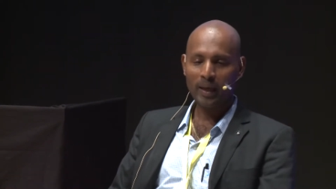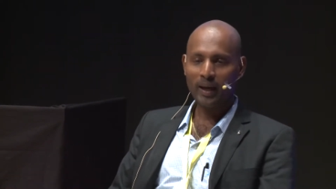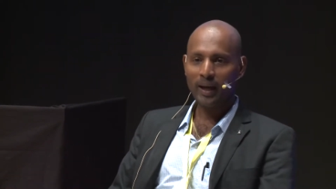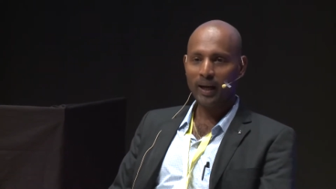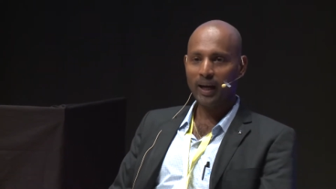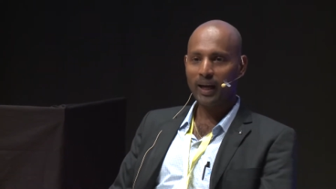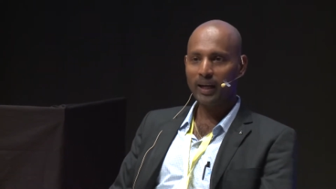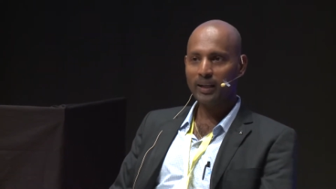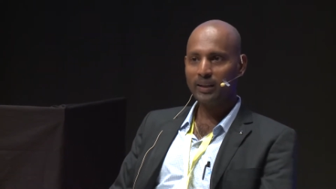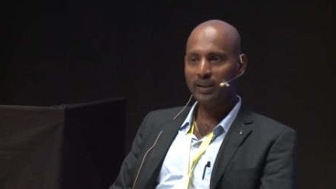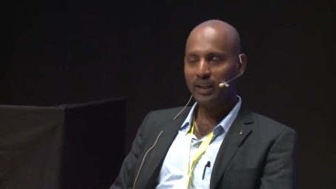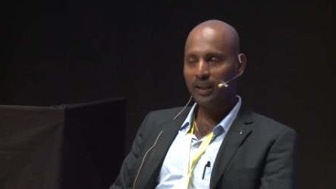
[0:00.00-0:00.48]

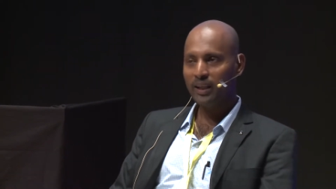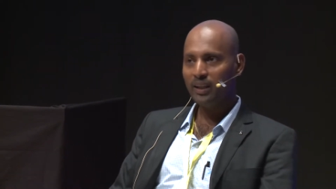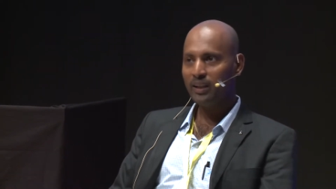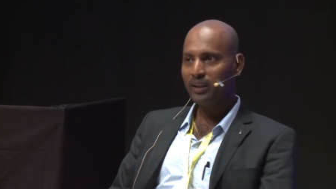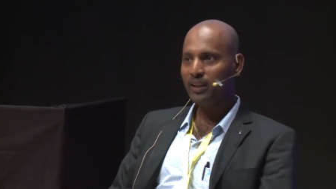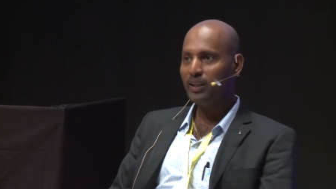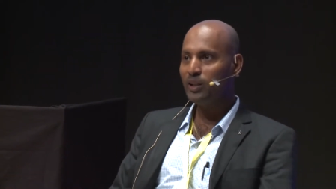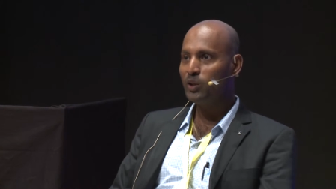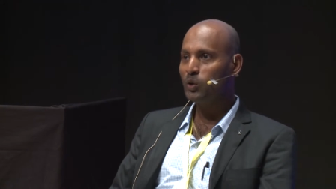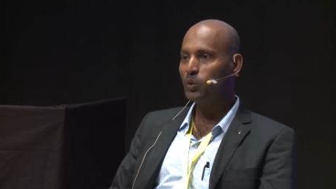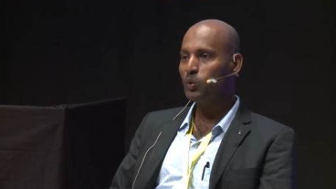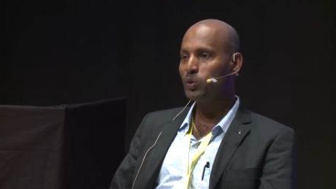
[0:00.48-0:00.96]
And then
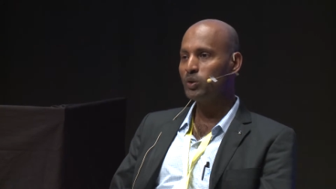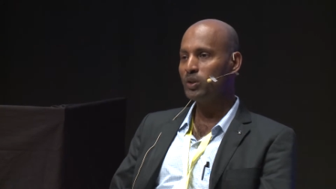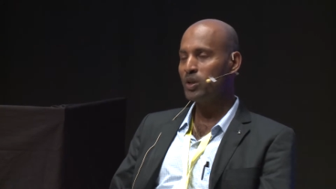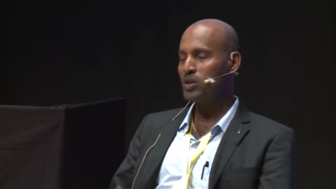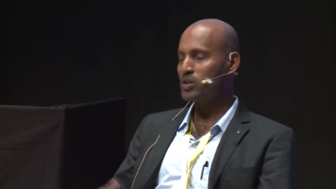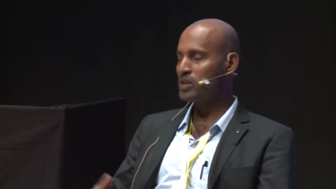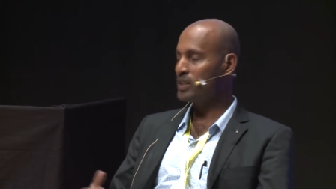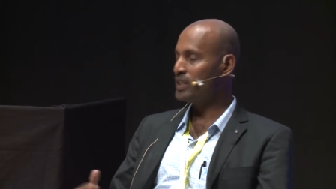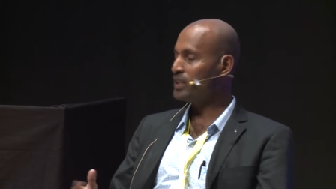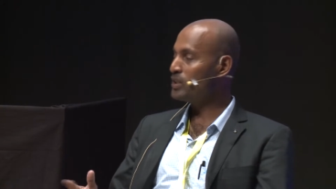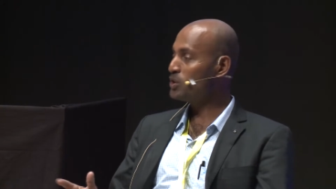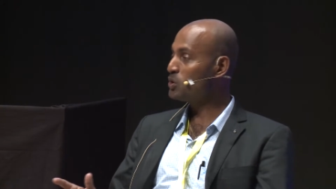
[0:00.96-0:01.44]
in
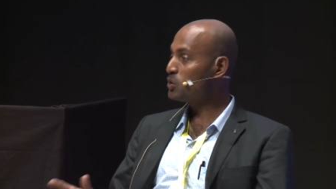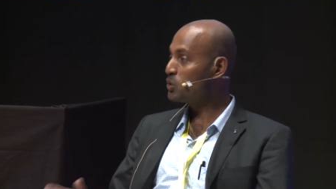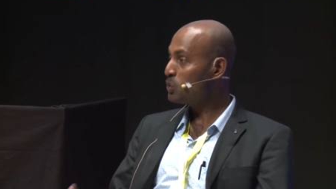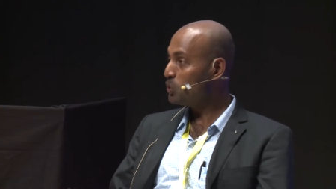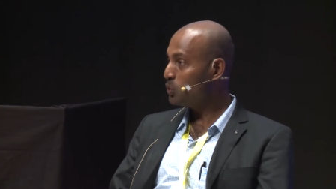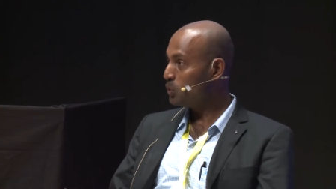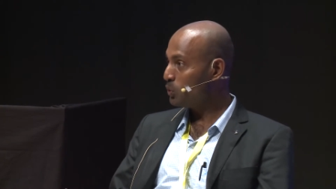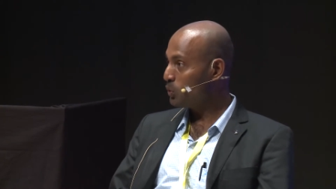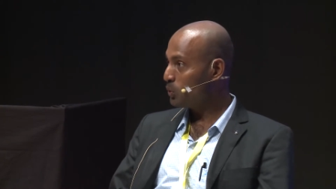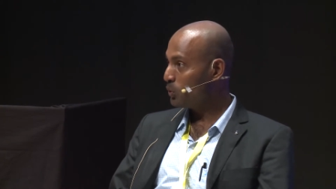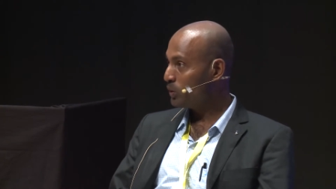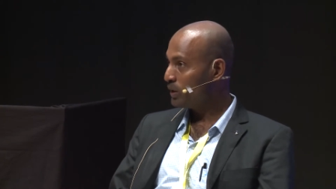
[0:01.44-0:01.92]

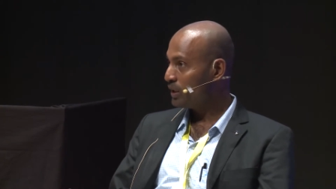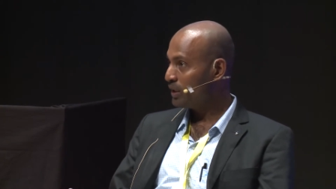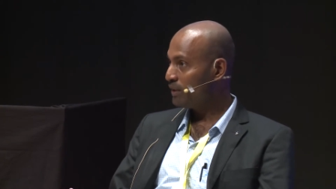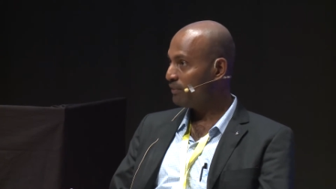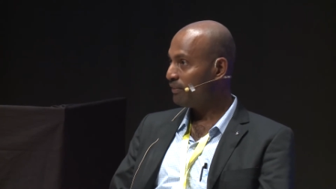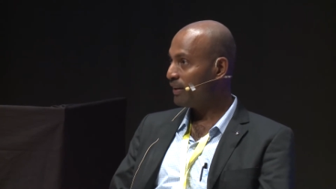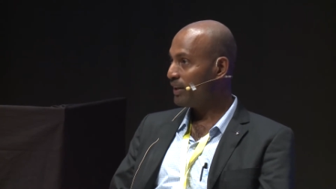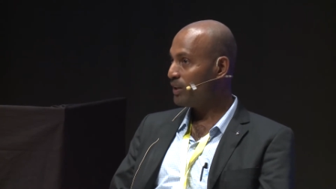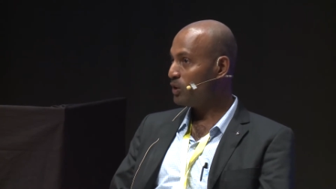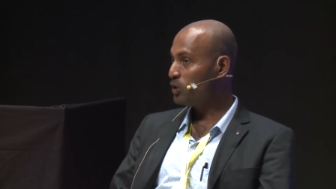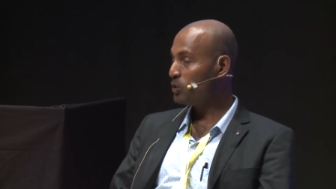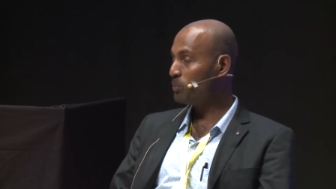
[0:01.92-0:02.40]
2002, he
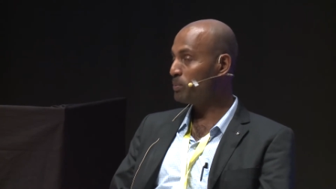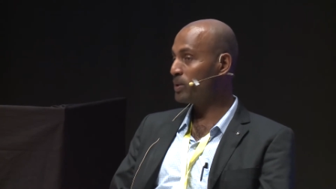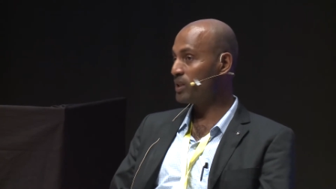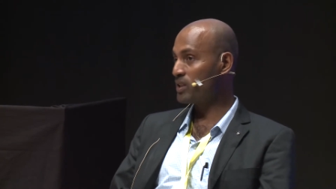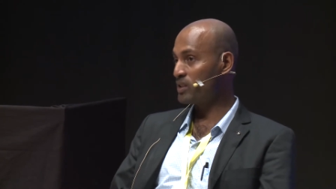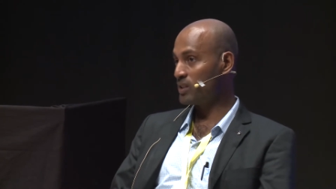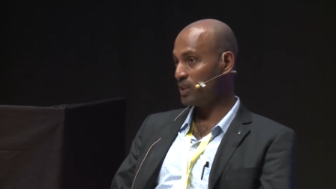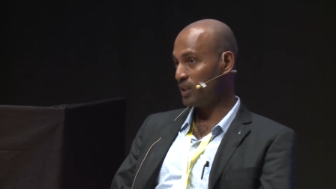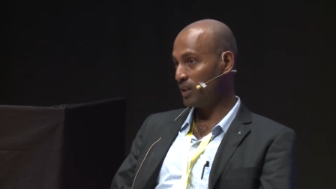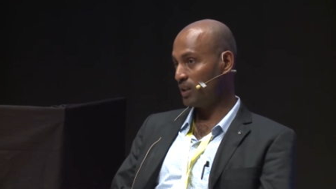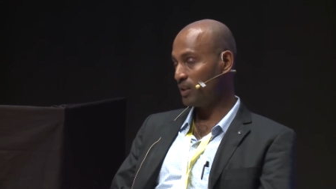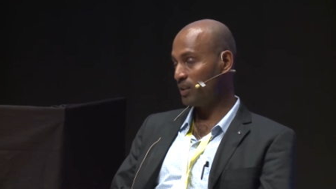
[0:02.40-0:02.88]
went to
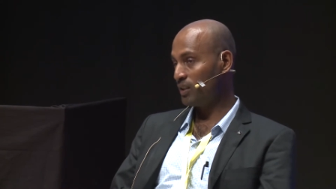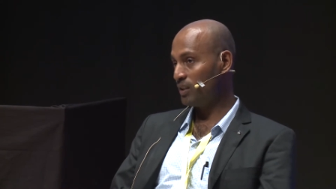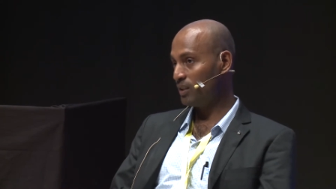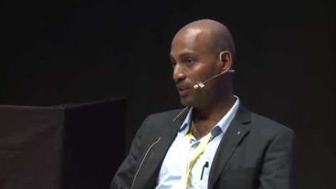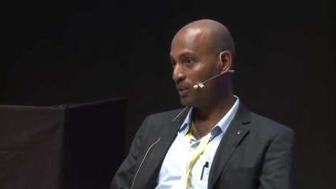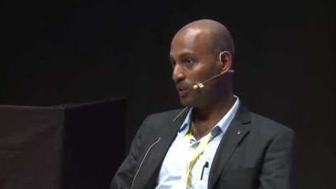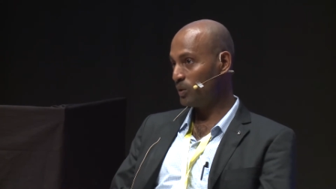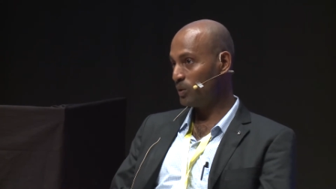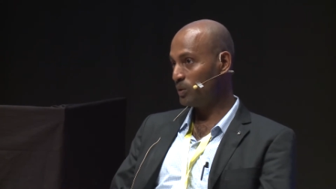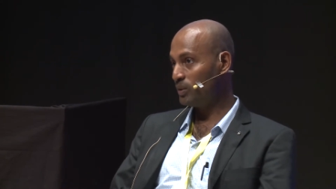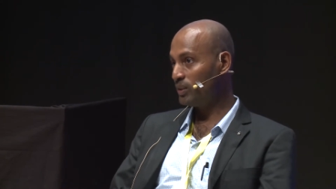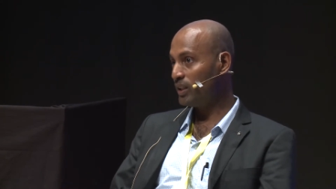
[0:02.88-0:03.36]
Brazil.
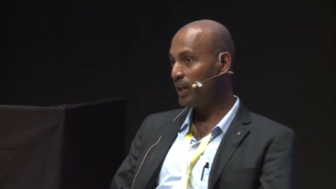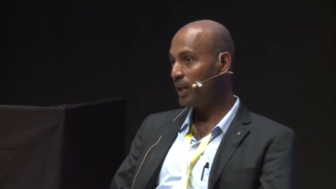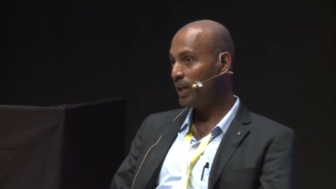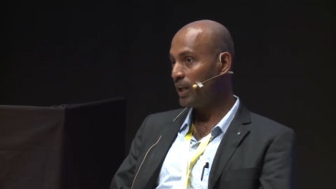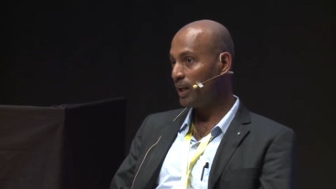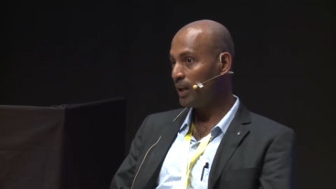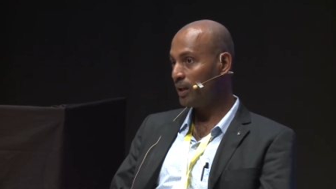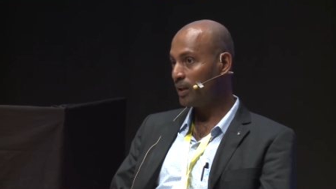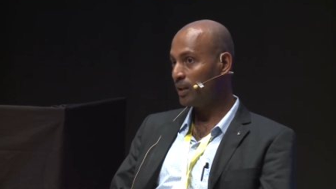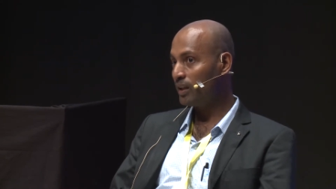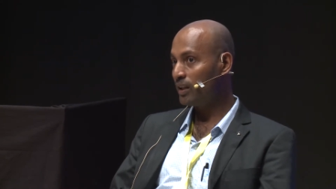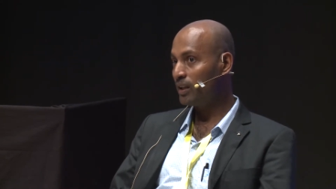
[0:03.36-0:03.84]

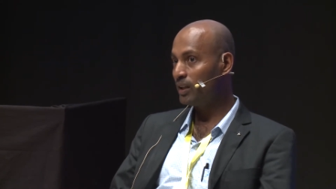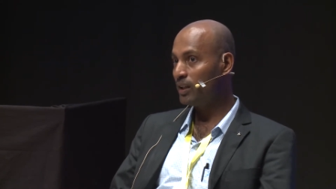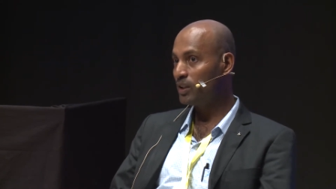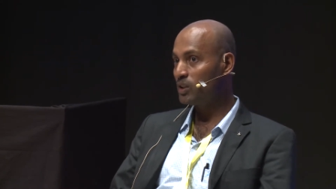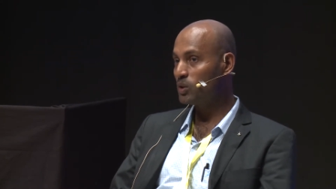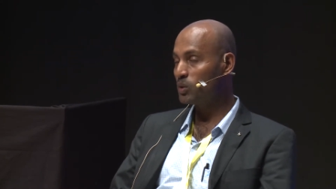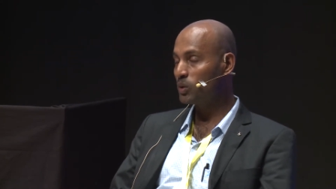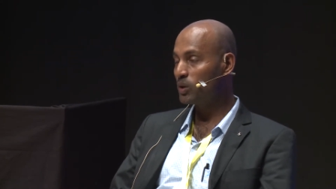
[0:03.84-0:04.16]
There he